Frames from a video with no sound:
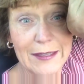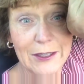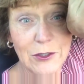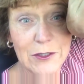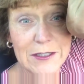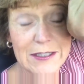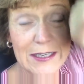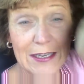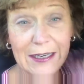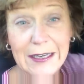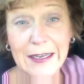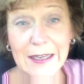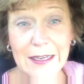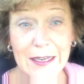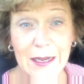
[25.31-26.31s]
Letter C.
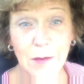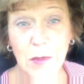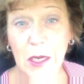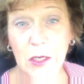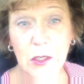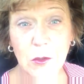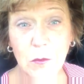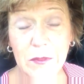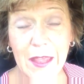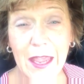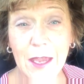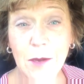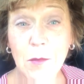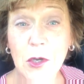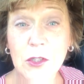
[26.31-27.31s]
I'm not good with the
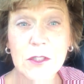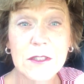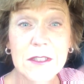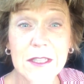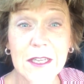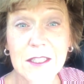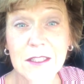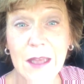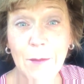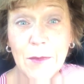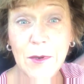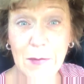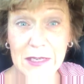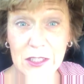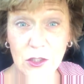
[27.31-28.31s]
hand motions because I'm
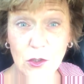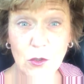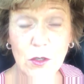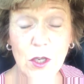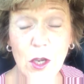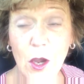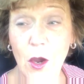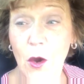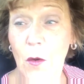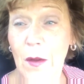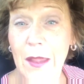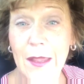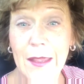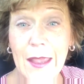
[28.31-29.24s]
in my studio